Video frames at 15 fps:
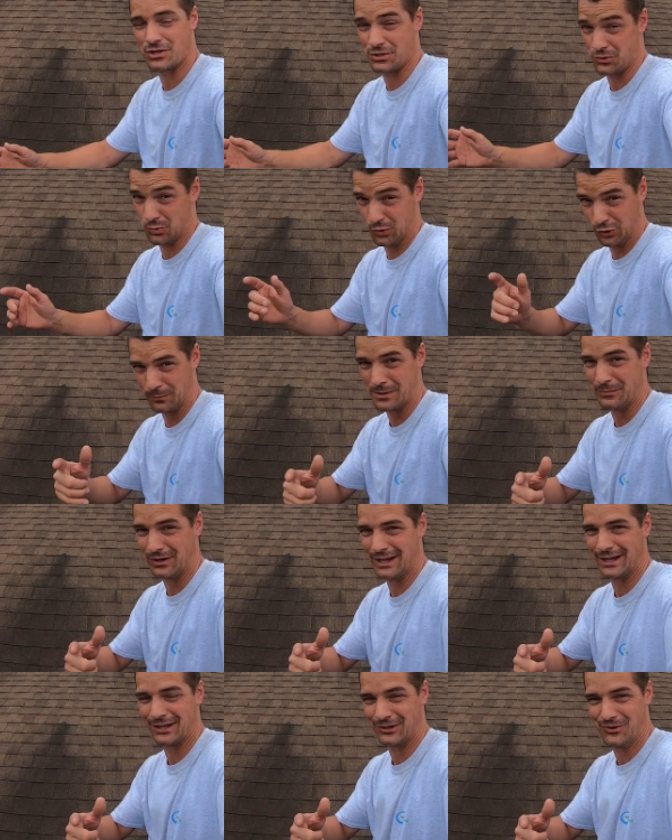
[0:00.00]
and you will be
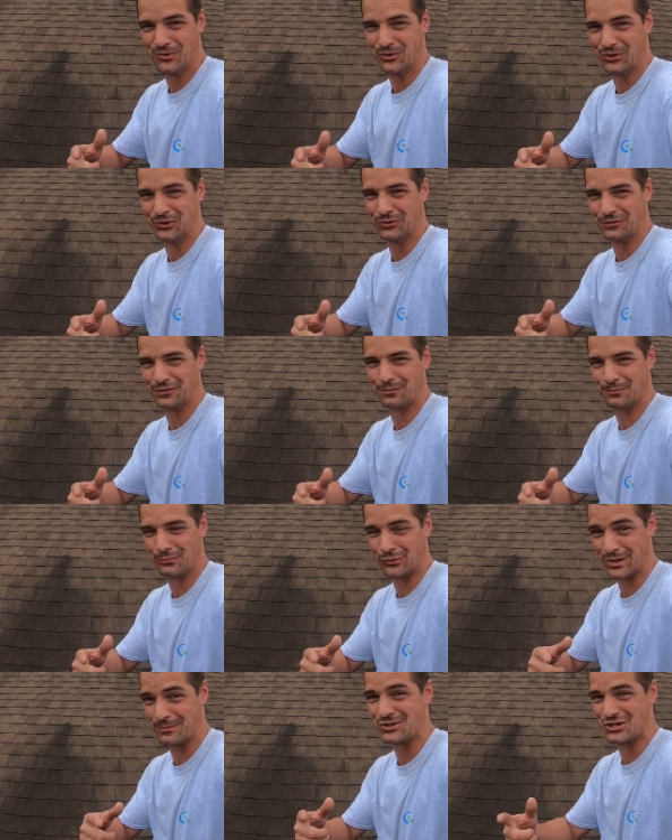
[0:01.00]
buying a new roof
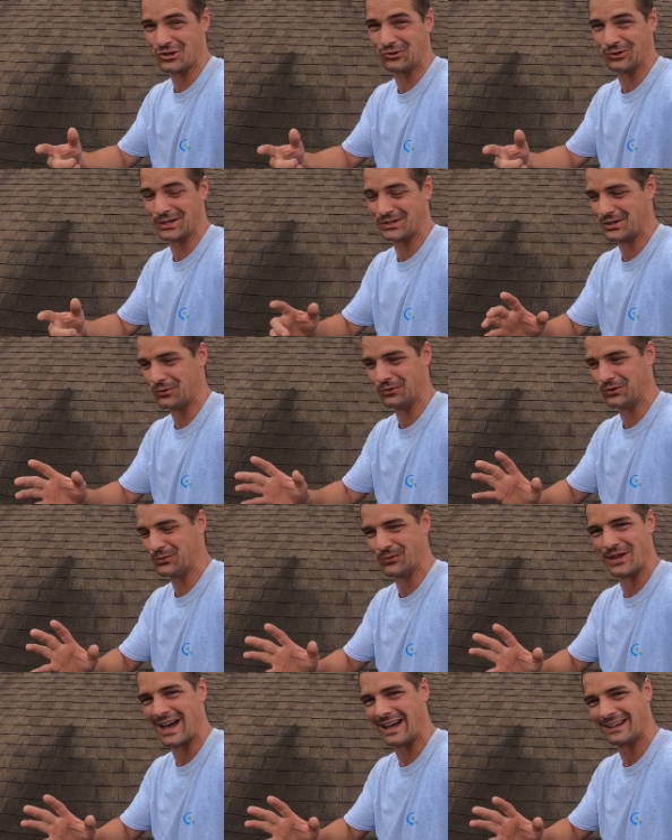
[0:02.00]
prematurely. Don't
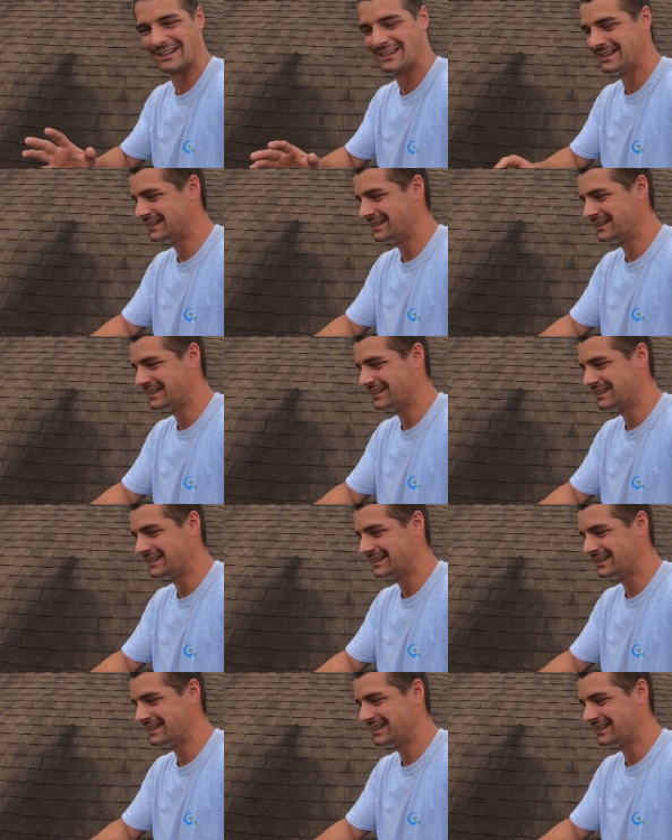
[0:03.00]
do that.